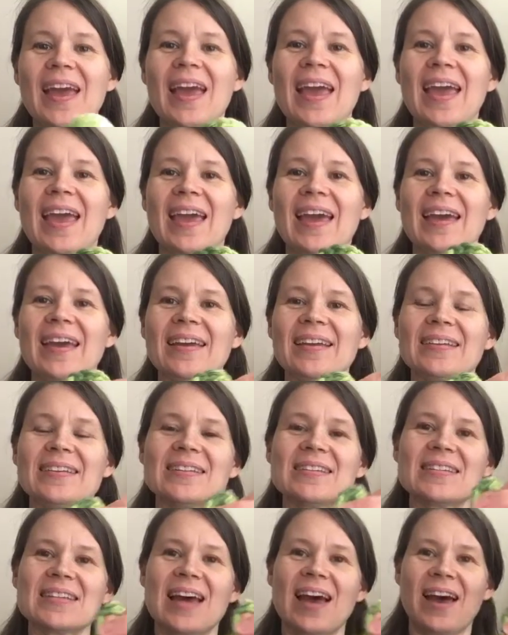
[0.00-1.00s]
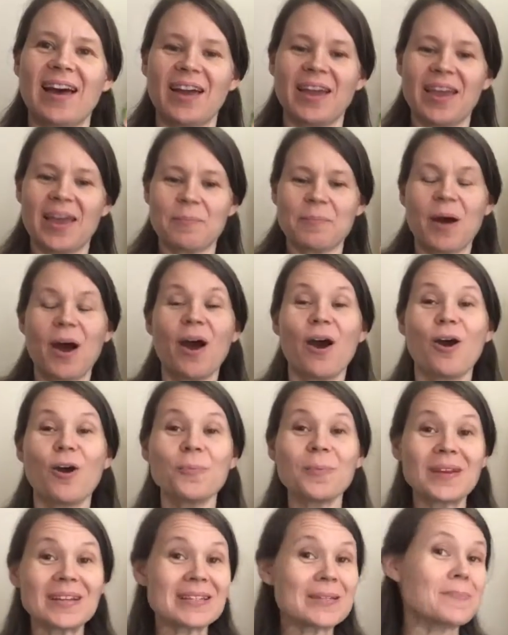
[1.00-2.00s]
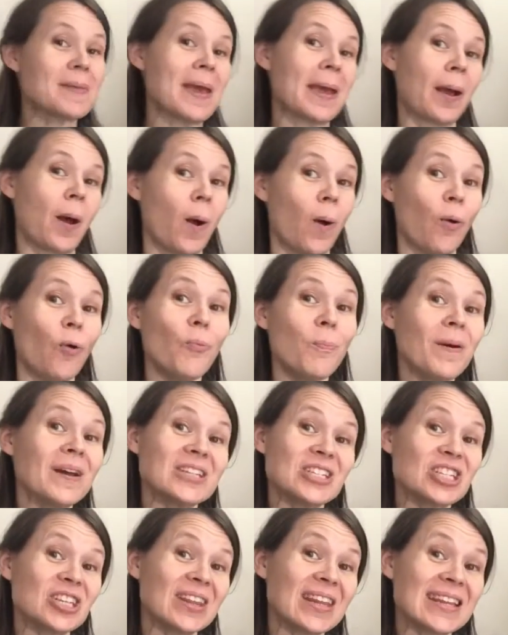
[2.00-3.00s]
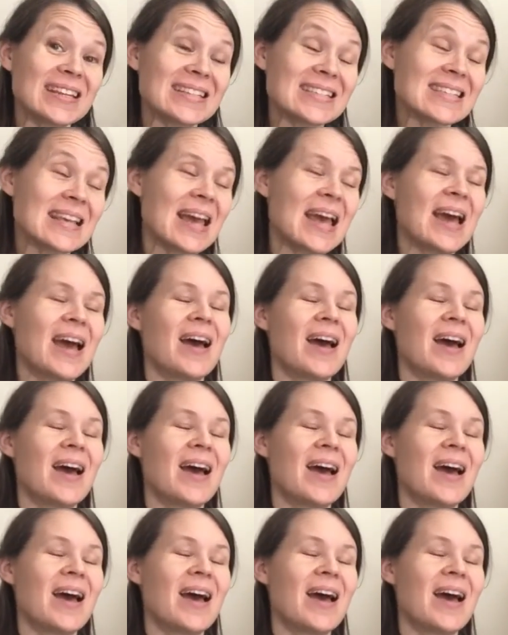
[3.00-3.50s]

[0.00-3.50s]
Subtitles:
and I am hoping to make a whole bunch of these.